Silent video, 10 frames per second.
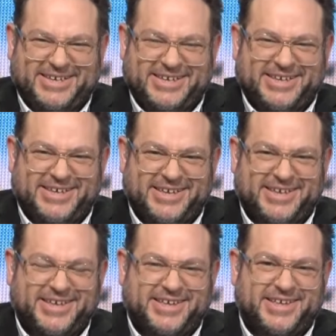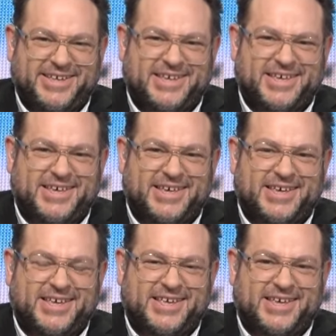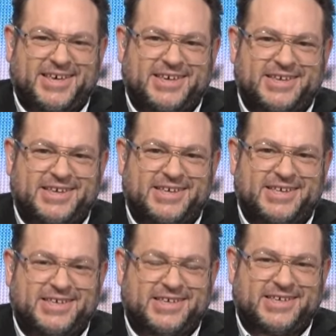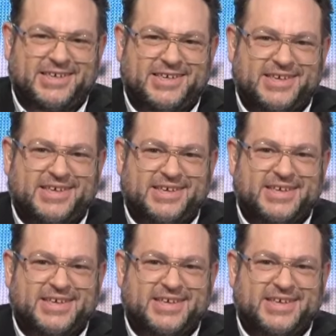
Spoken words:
This person isn't speaking.